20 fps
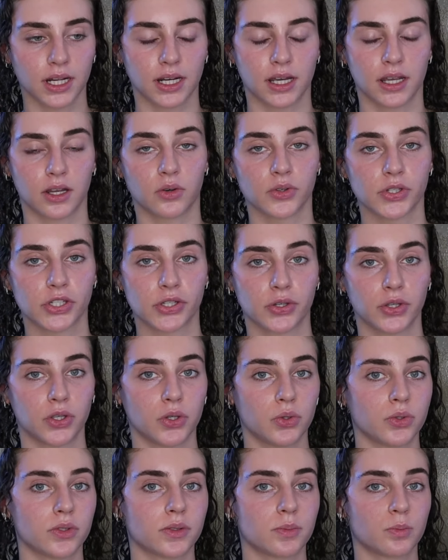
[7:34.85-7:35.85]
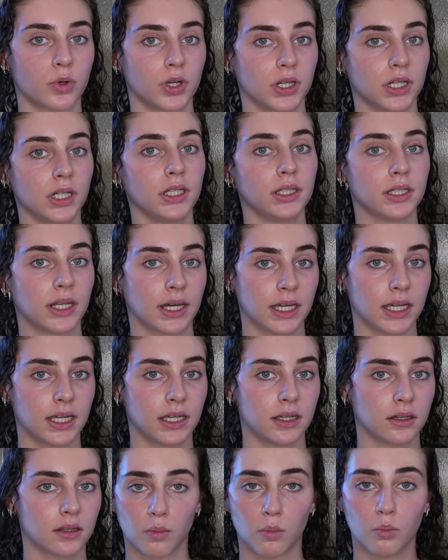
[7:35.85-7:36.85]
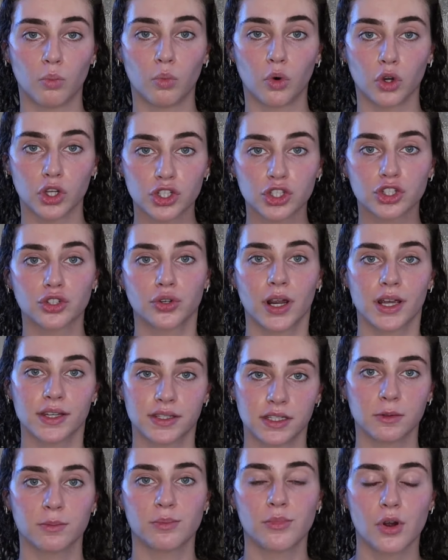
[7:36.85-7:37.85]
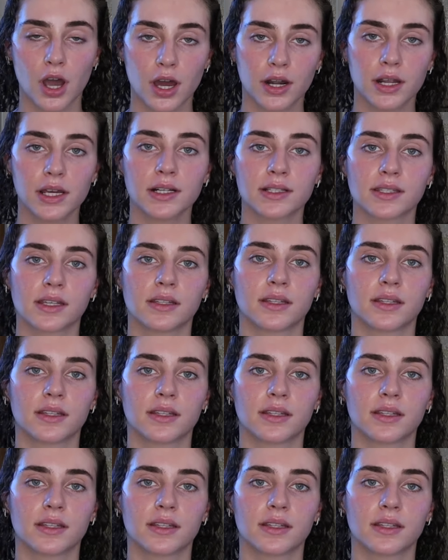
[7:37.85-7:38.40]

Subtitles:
And I also use pretty light moisturizing product.